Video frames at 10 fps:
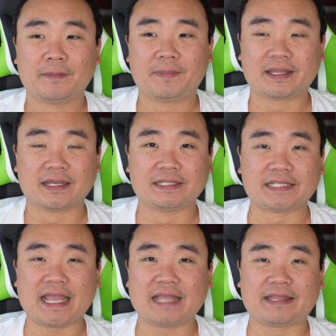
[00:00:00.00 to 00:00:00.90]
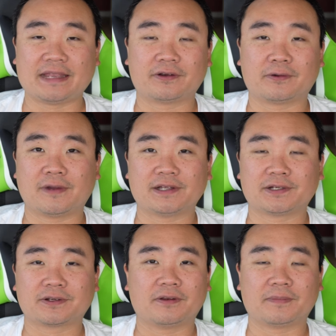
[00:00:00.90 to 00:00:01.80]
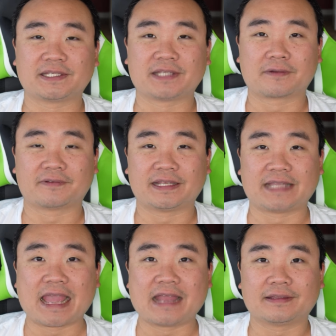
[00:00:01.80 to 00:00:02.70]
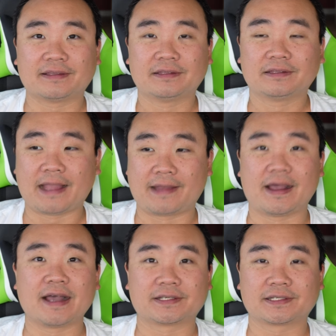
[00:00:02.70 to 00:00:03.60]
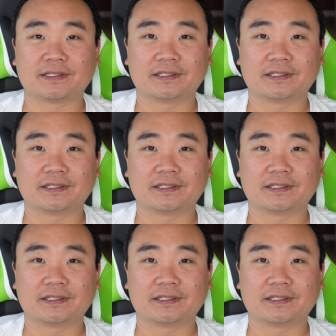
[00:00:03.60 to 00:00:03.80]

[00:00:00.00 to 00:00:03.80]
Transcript: Because hey, they're the ones who are going to be stuck with the debt, not us